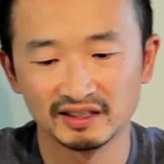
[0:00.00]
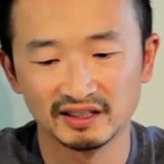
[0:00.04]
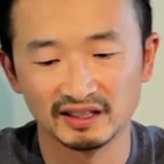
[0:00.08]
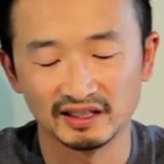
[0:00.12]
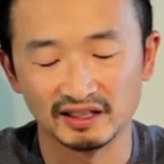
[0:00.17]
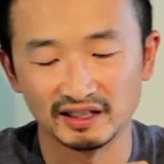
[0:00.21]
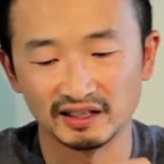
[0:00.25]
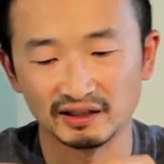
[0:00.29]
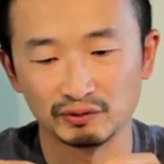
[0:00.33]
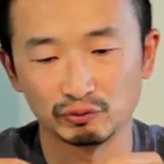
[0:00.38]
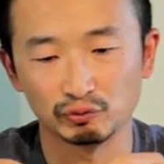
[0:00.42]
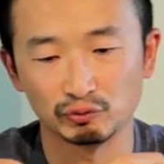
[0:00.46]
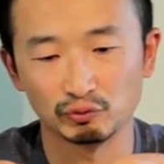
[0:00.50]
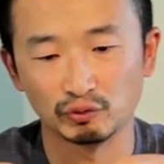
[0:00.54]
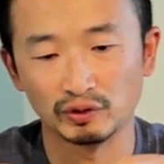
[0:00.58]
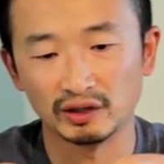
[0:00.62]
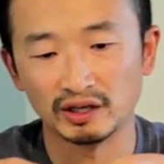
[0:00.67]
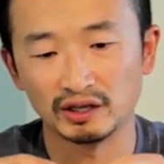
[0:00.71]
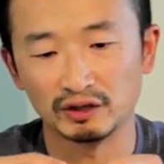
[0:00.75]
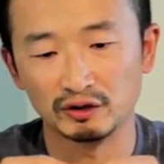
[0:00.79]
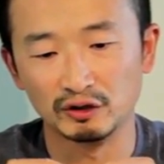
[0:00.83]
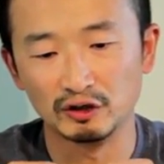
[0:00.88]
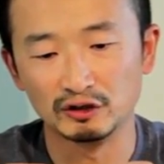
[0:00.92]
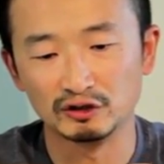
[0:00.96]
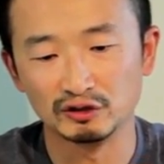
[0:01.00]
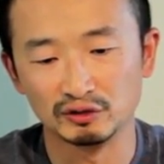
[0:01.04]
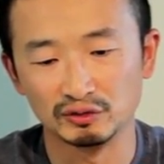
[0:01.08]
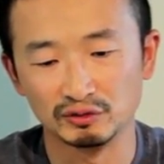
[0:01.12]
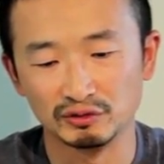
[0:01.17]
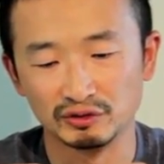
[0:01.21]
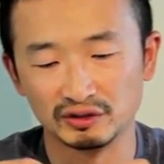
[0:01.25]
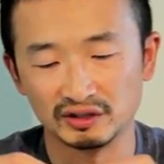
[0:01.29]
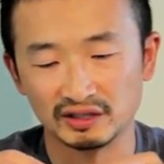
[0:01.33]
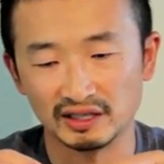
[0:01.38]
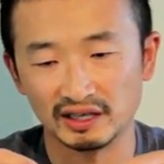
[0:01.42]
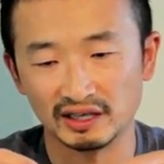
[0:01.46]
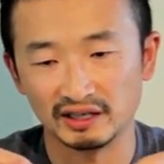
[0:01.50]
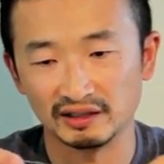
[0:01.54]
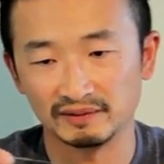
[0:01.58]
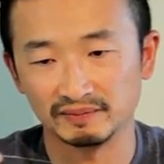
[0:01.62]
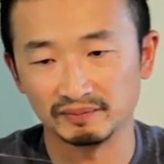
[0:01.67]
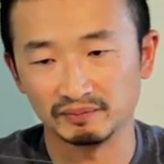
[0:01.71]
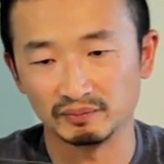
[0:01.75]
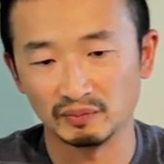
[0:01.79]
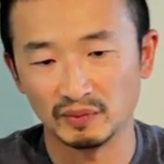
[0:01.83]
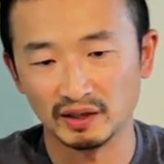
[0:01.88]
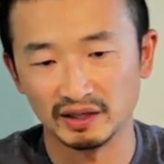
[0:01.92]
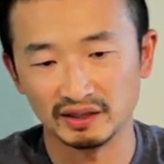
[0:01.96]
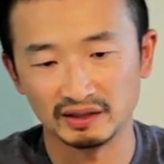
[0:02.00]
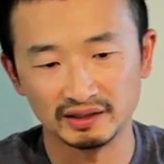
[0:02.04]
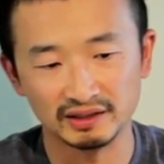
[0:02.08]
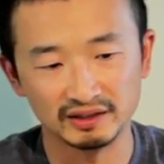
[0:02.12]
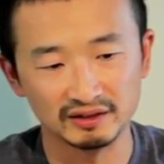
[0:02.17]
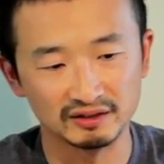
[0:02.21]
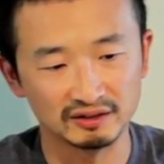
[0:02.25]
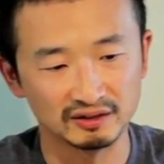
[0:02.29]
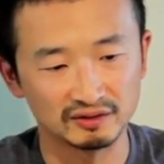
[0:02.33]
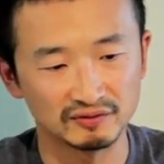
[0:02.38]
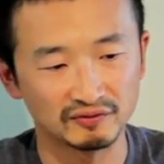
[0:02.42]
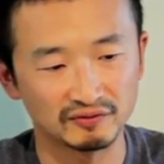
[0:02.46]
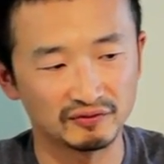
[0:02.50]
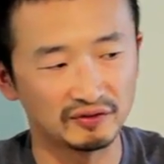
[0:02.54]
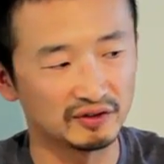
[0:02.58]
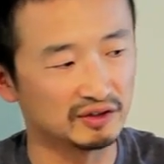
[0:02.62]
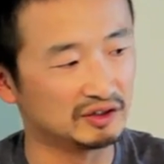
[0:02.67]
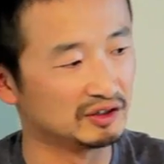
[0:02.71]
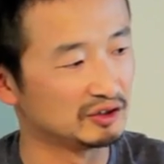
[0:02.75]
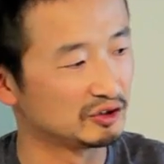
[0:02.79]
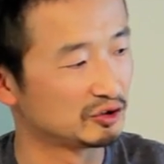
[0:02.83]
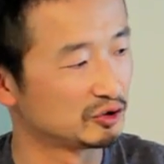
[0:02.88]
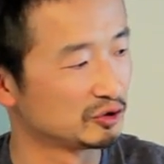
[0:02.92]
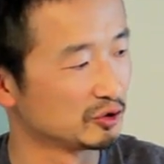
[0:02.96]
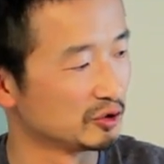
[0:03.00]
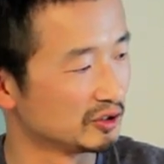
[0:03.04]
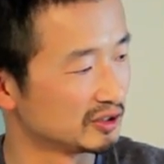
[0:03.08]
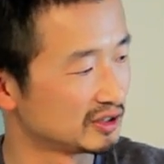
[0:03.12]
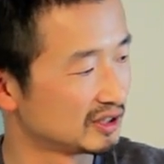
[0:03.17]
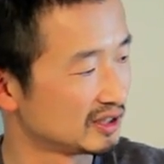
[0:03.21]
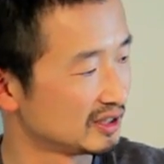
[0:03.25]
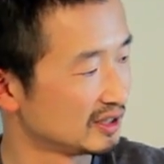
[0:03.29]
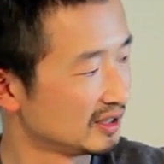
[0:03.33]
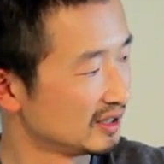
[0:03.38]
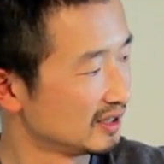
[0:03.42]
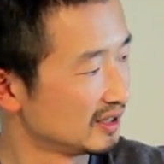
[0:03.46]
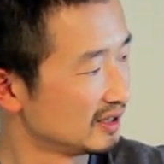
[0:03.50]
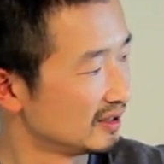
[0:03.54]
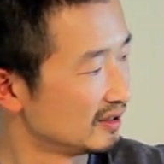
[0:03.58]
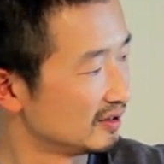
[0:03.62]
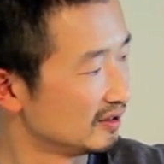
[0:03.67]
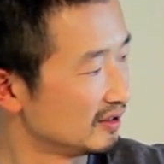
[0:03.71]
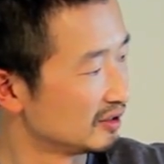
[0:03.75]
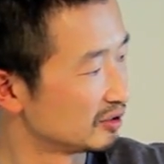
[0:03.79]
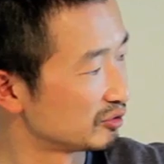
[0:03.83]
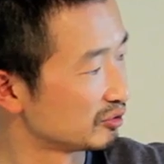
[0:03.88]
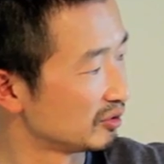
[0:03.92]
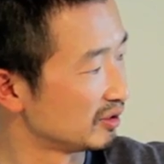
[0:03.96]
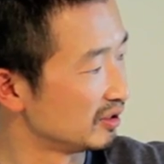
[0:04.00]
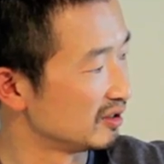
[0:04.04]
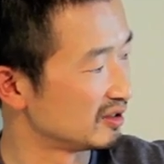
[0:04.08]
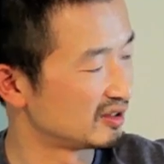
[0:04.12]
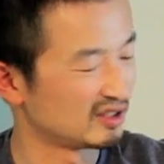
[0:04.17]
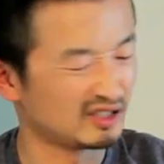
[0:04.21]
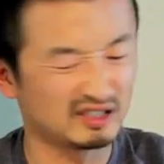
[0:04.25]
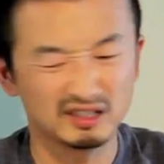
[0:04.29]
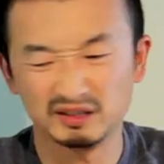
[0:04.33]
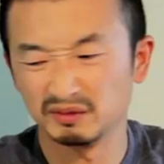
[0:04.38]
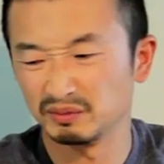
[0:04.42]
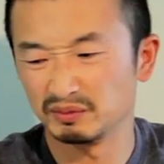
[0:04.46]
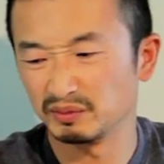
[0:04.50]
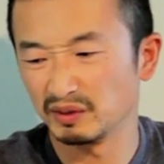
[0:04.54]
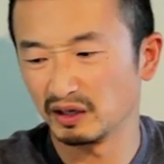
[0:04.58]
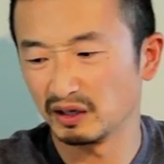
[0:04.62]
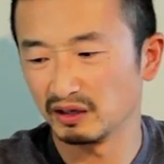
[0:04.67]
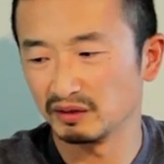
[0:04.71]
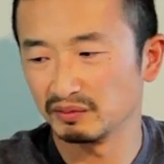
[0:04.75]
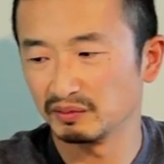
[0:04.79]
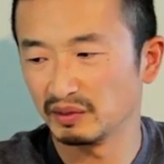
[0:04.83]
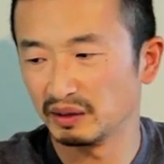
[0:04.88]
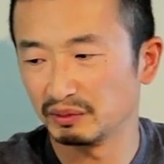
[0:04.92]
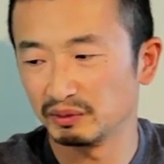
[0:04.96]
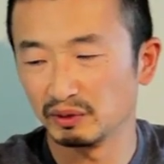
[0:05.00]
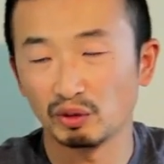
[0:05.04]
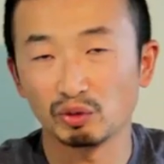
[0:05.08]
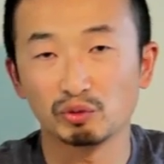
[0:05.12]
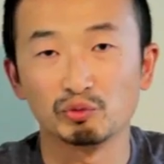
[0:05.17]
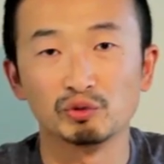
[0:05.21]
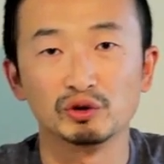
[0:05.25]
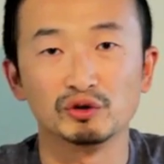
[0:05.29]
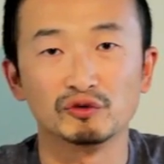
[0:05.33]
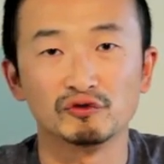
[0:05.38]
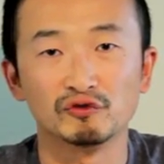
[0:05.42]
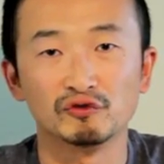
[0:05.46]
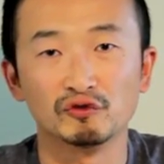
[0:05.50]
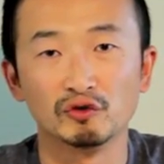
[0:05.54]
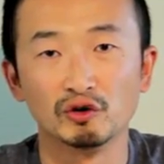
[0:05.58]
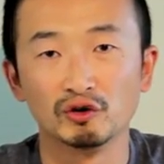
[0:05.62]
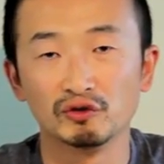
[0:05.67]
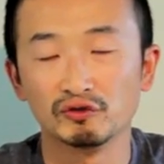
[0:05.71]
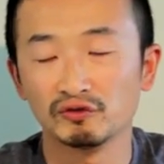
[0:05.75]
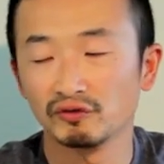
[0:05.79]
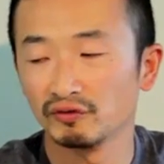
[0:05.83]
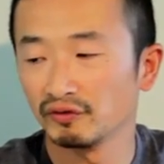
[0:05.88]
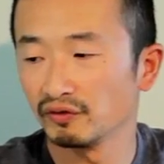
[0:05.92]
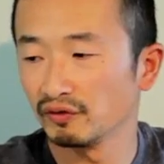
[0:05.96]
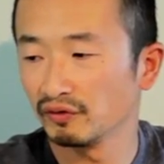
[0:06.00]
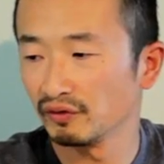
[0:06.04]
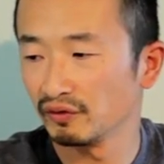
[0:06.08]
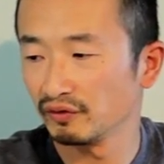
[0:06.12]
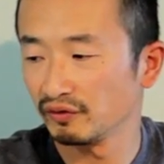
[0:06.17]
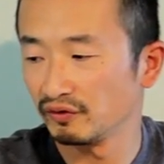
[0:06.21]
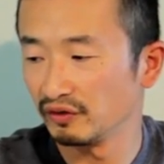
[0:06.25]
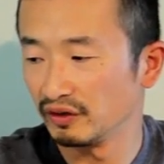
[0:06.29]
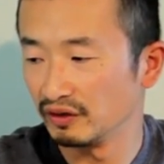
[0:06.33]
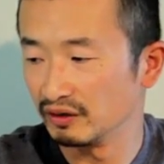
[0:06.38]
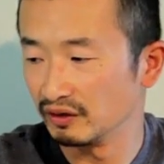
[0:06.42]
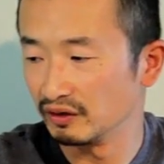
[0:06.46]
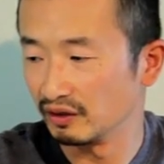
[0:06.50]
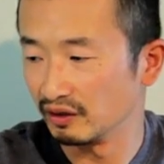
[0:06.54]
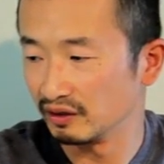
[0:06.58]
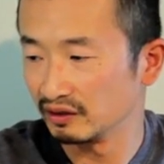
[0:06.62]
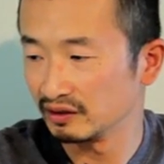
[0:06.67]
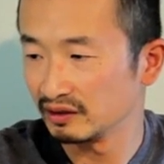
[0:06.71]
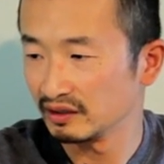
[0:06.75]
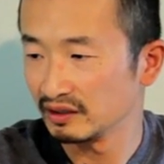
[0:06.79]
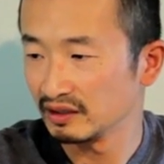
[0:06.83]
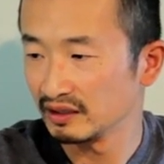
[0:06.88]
Uh, what I usually do is I, my leader is fairly short. This one is only about maybe three or four feet long